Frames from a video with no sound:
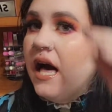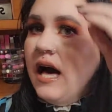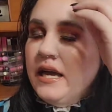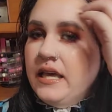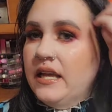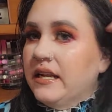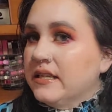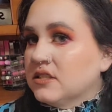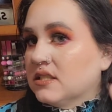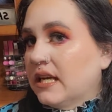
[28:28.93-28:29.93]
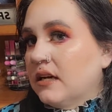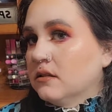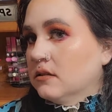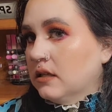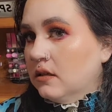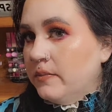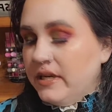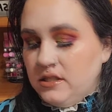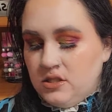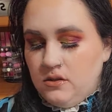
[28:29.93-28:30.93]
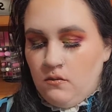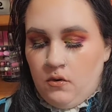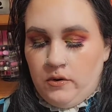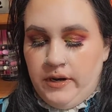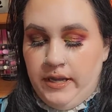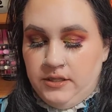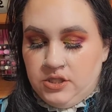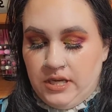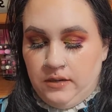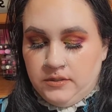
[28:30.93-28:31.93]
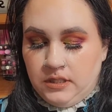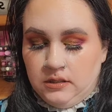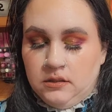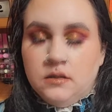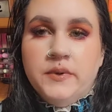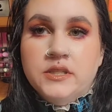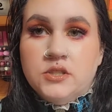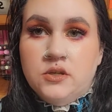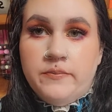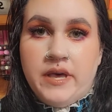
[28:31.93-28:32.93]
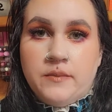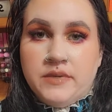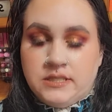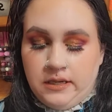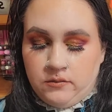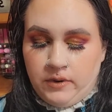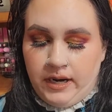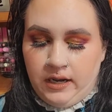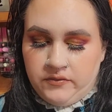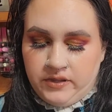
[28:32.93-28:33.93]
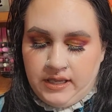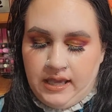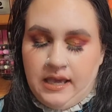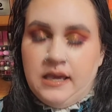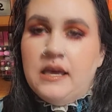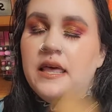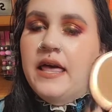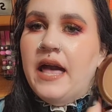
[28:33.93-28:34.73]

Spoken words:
Again, it's just like a little bit too orange and it was a little bit too pigmented right off the gate.